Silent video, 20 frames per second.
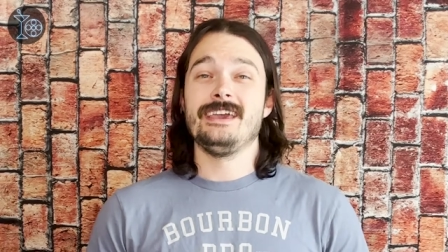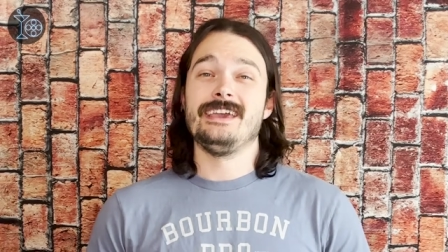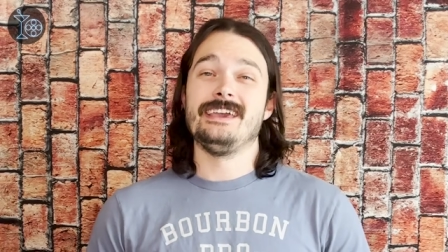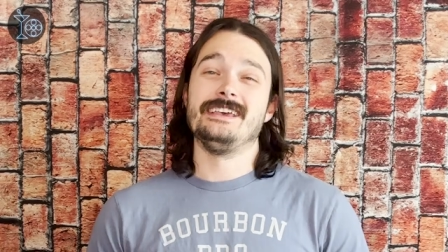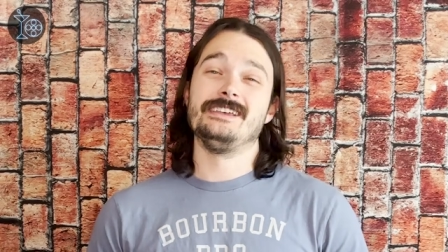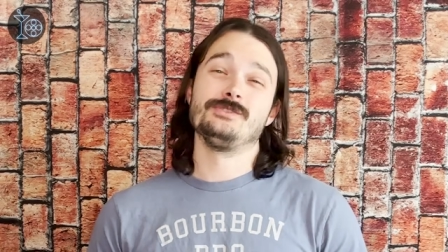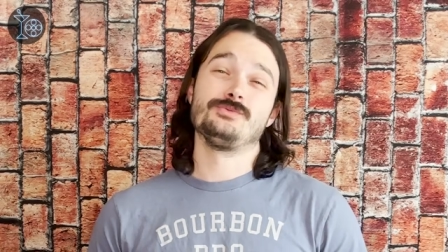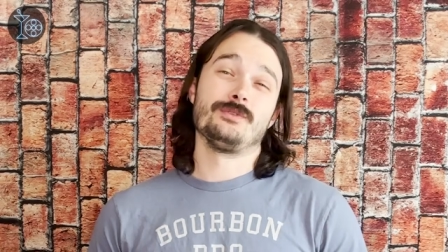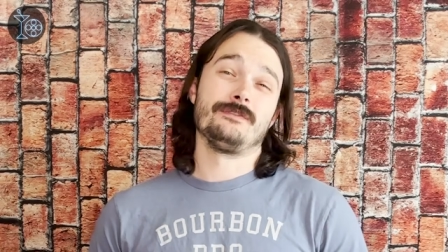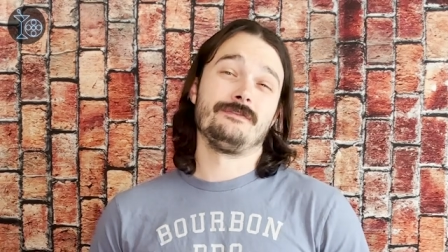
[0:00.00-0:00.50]

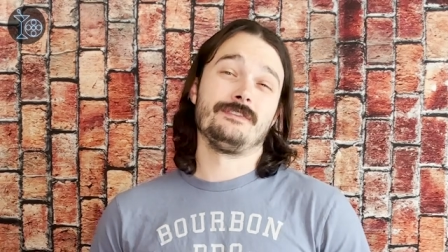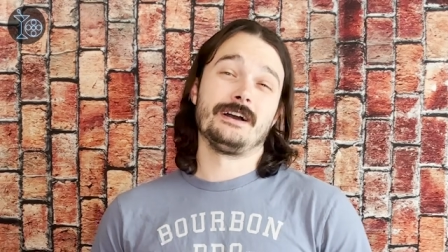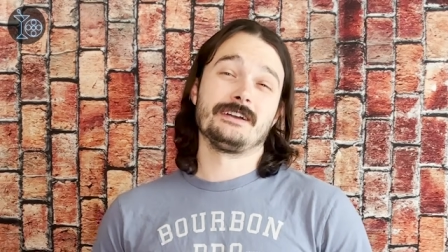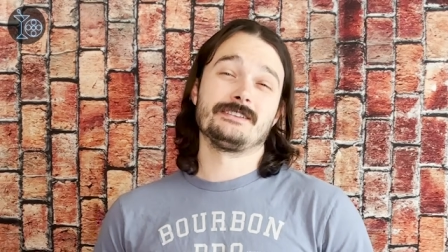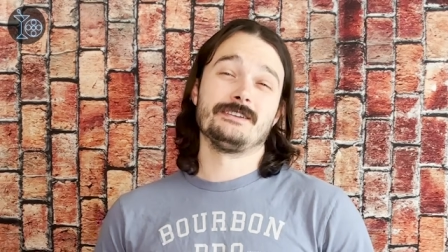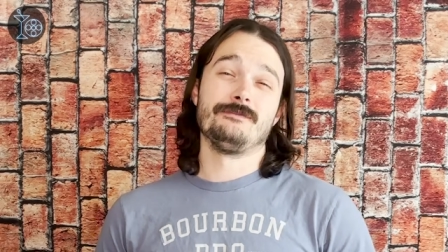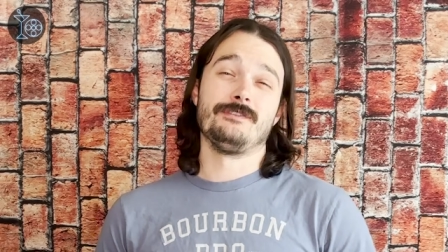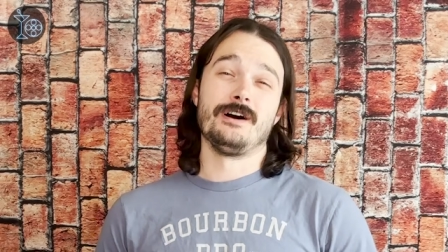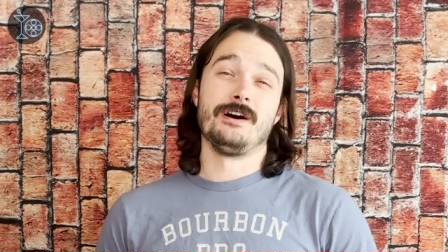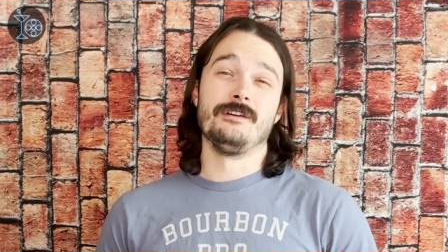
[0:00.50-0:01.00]
is
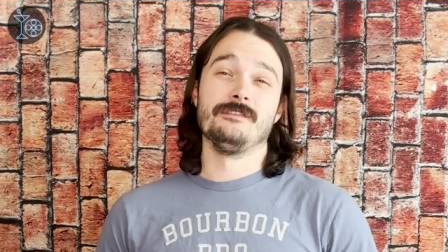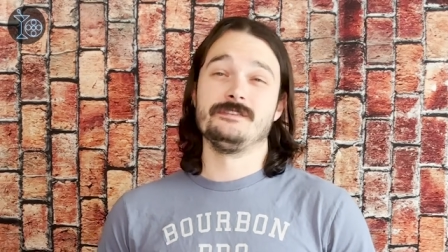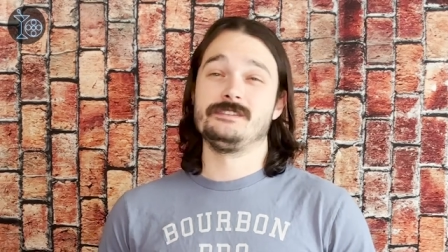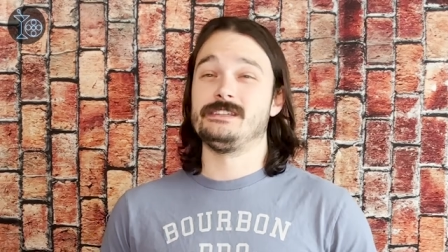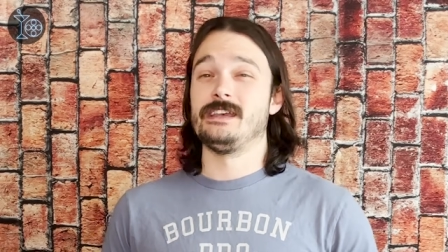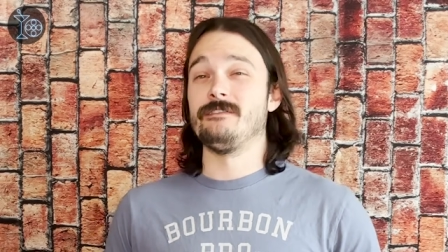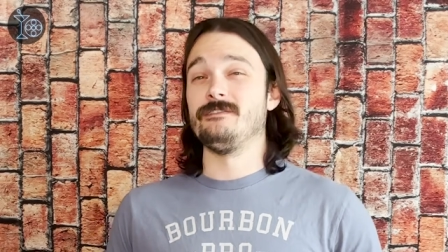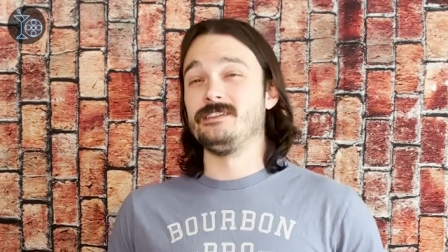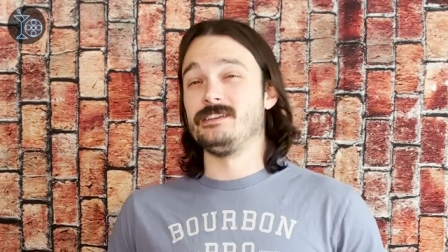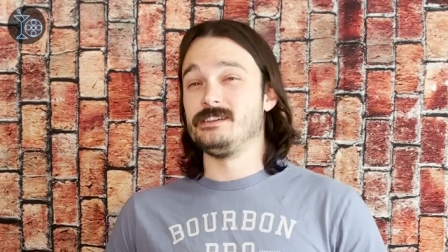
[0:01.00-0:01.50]
reflective of
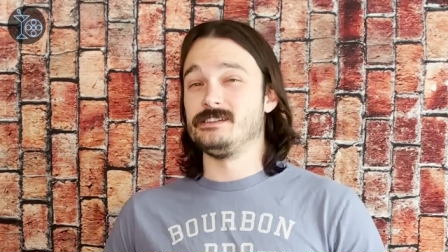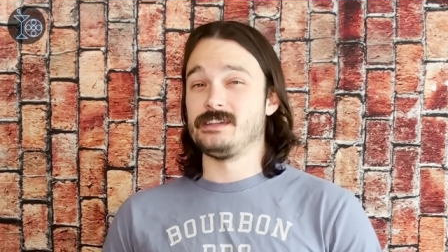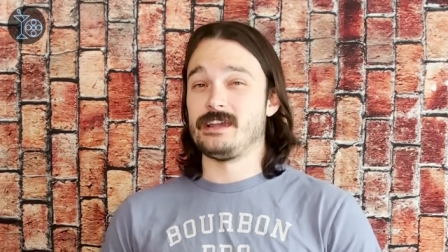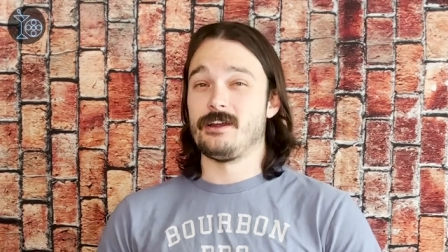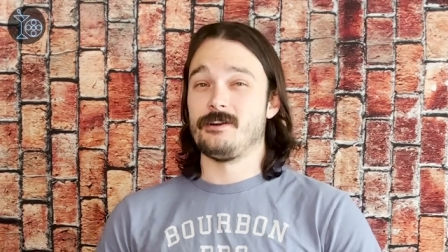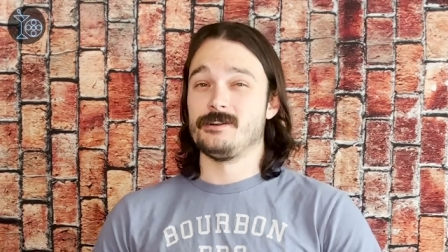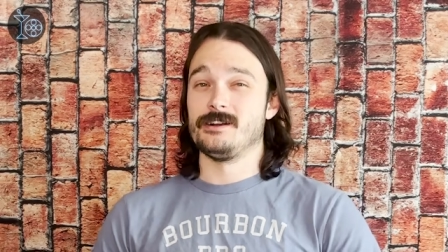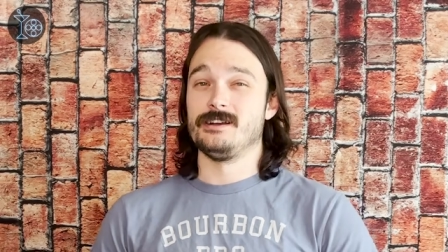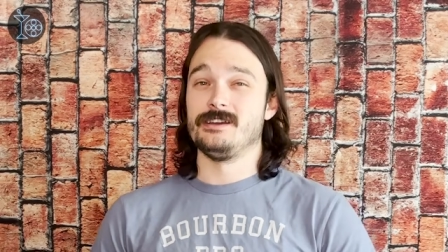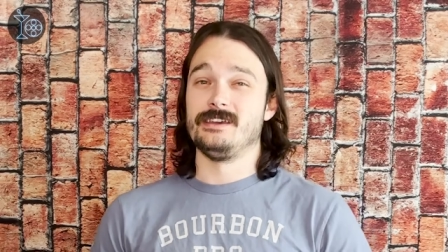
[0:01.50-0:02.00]
70s
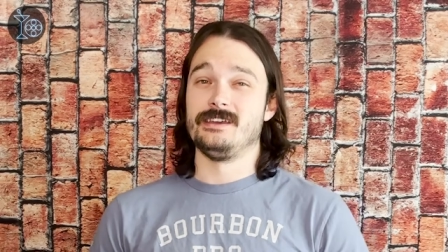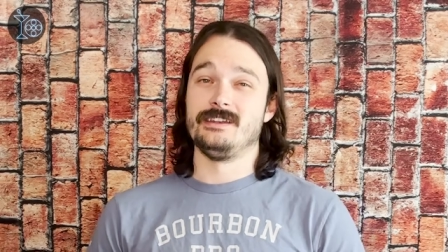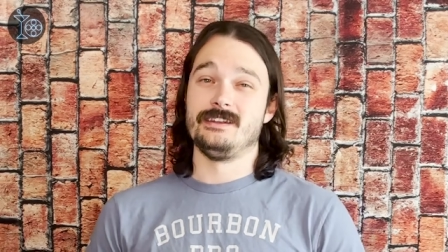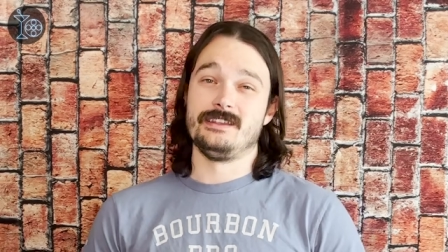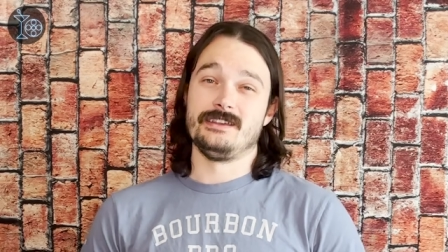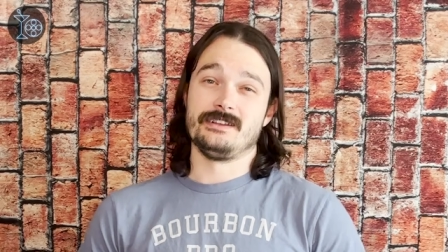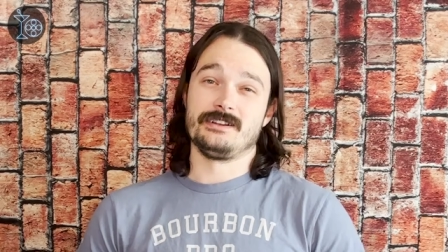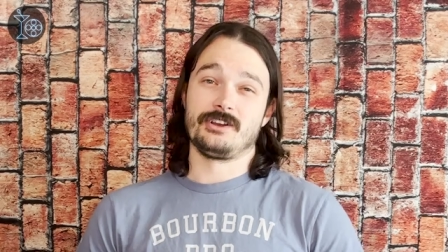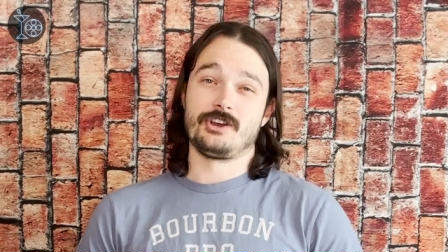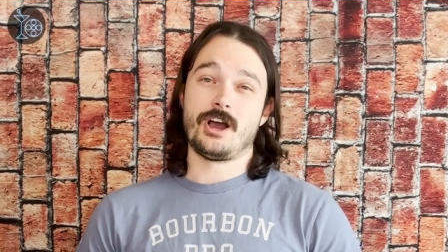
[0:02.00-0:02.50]
era
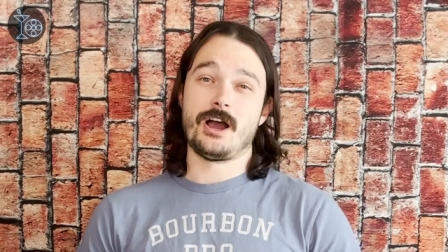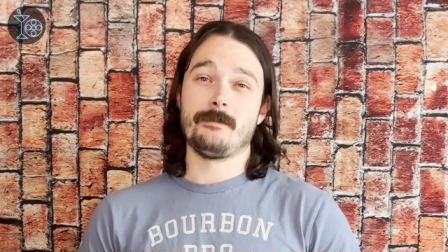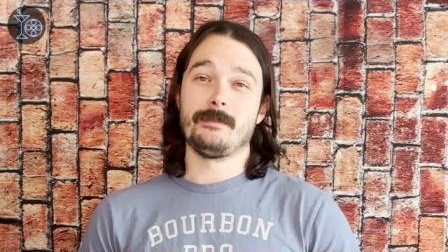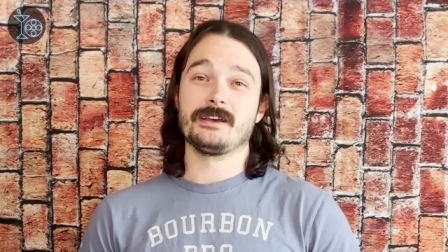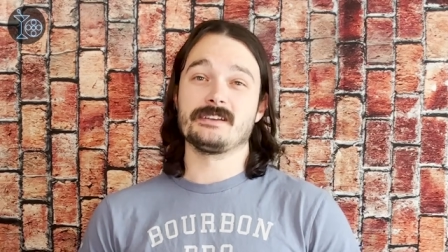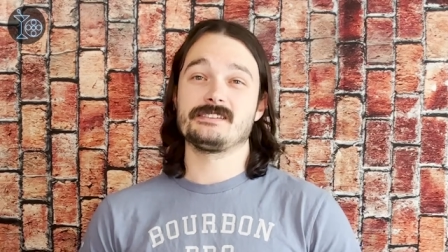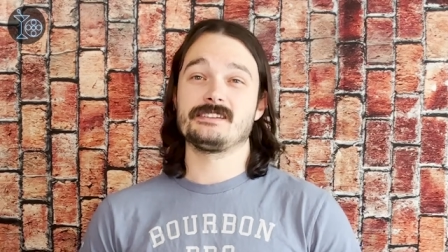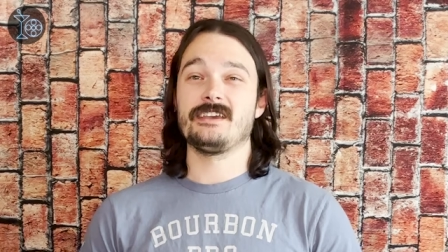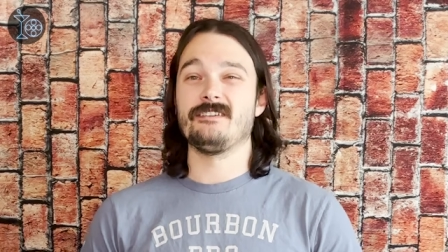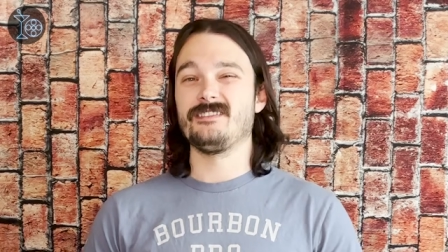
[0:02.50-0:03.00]
Indian
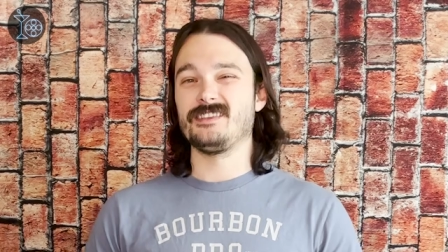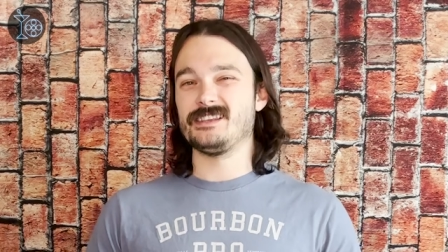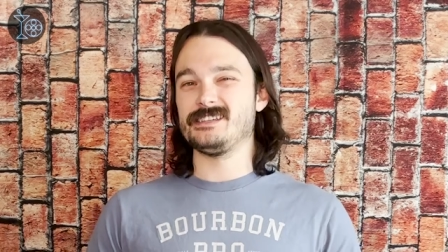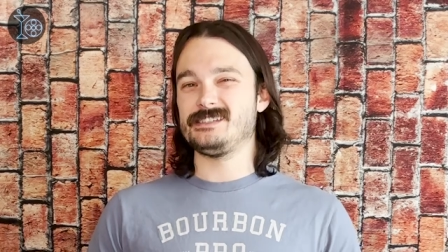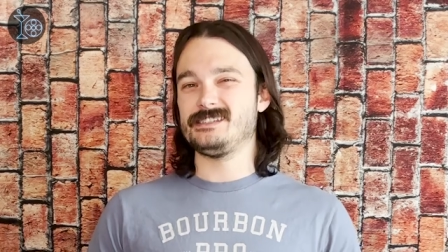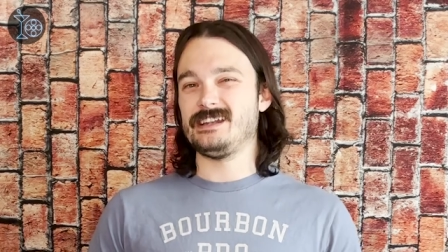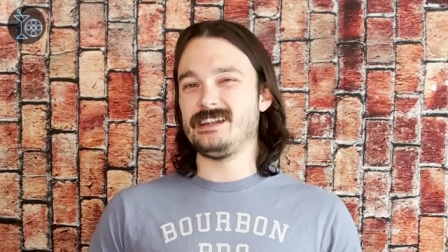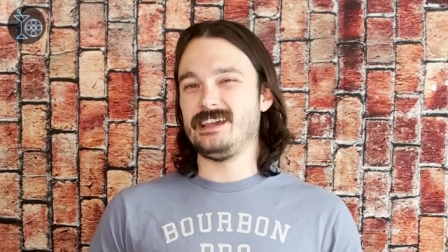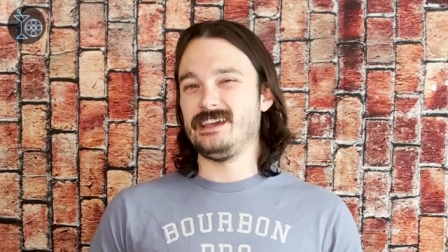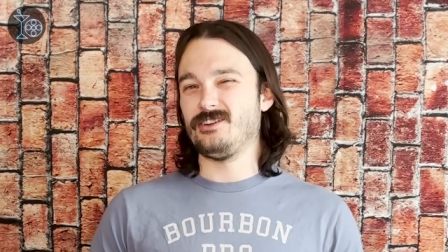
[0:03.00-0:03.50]
comics, giving the
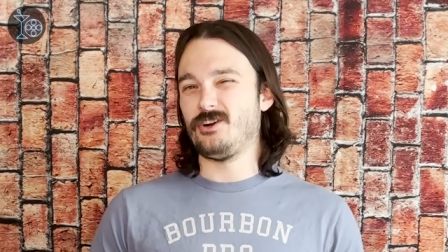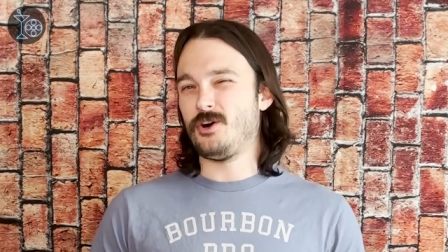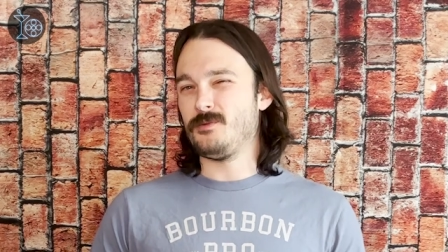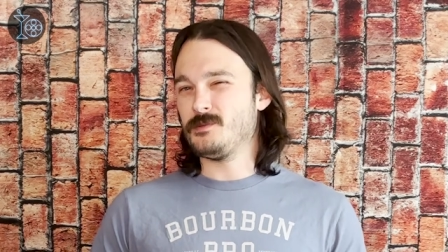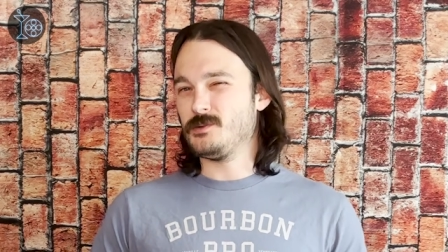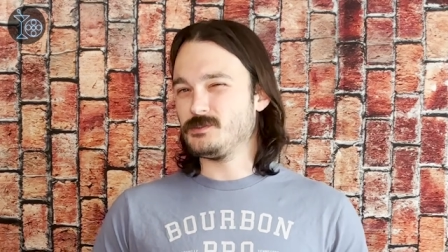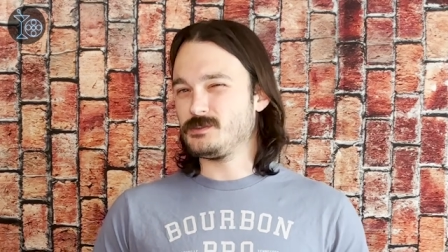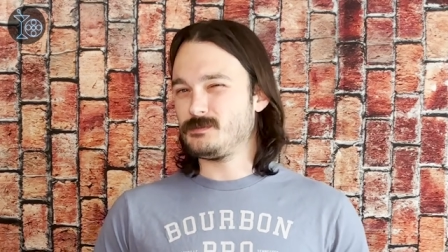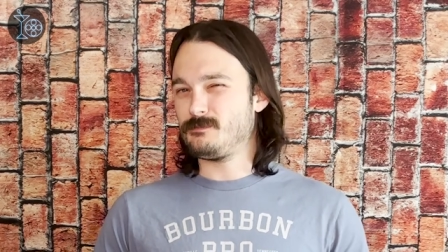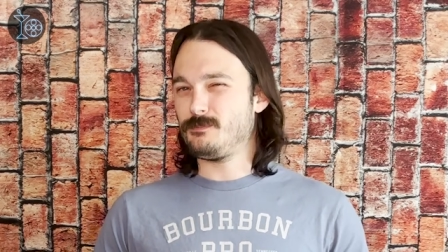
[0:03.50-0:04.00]
city an
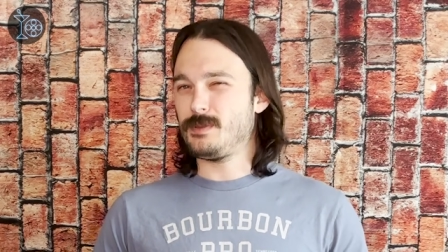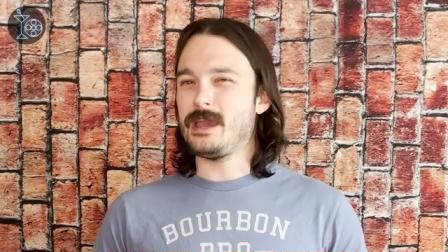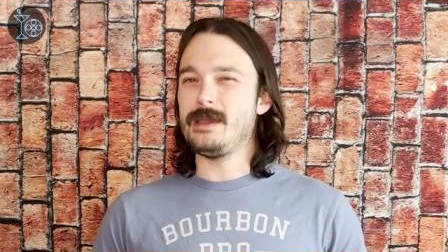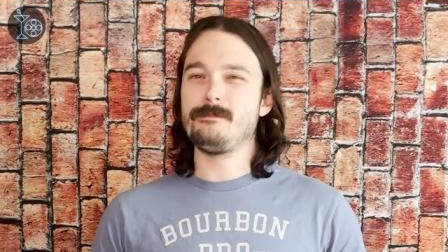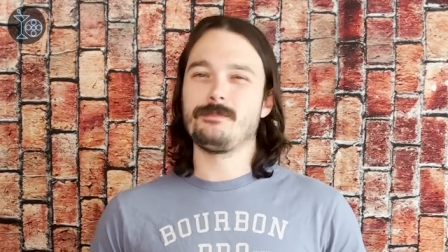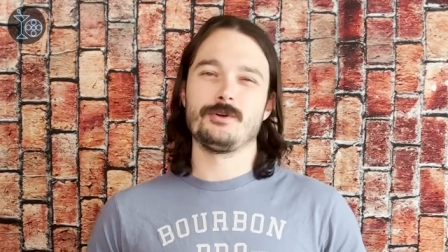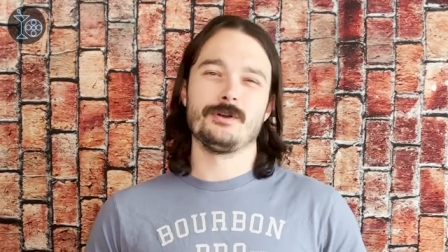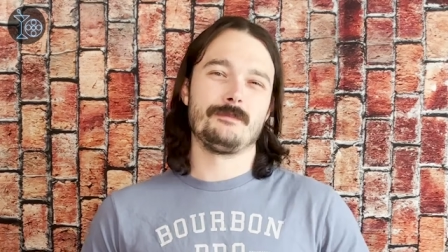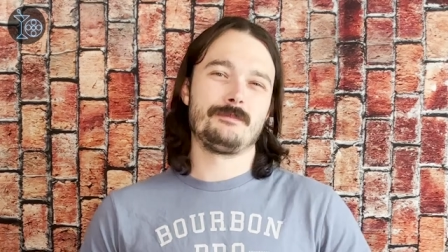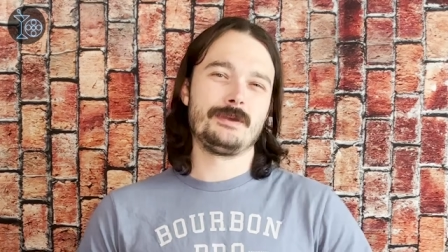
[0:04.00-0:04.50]
almost paper